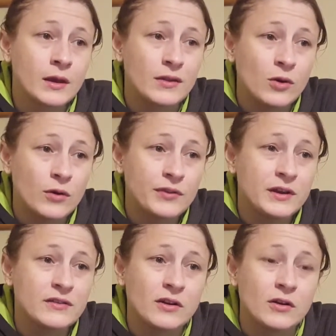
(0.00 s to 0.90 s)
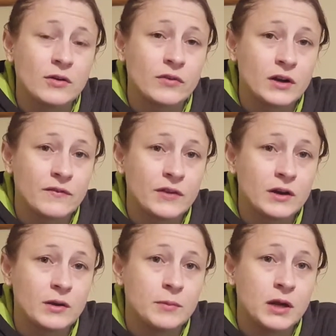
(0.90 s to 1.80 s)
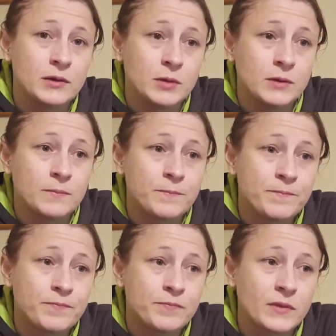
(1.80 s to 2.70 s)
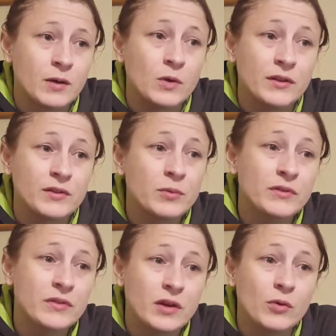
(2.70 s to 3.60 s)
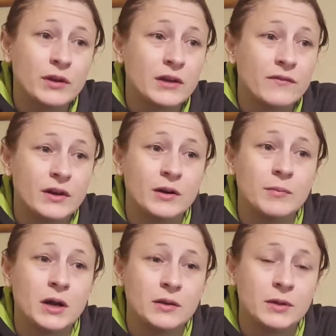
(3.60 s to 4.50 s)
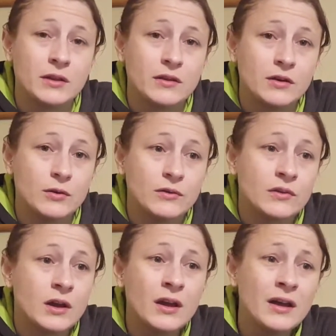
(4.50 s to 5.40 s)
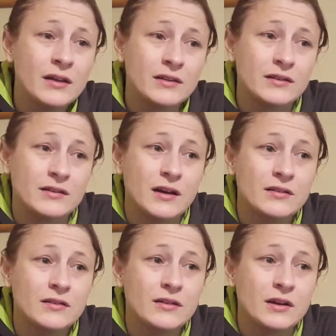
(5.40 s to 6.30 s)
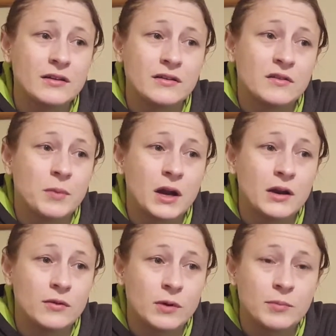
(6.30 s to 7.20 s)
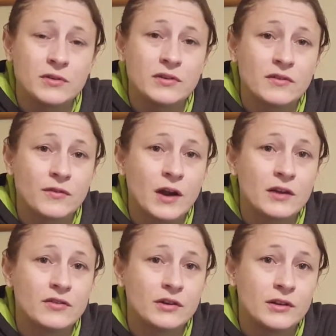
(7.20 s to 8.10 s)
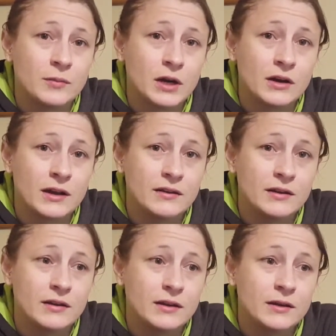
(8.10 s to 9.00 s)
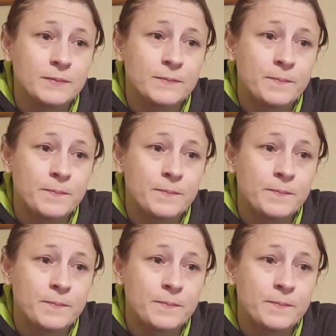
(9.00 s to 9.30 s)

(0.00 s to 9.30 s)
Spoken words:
And the whole thing started over a Confederate monument. And while this wasn't the only Confederate monument in the news, the disaster that it inspired represents a fracture in the American identity.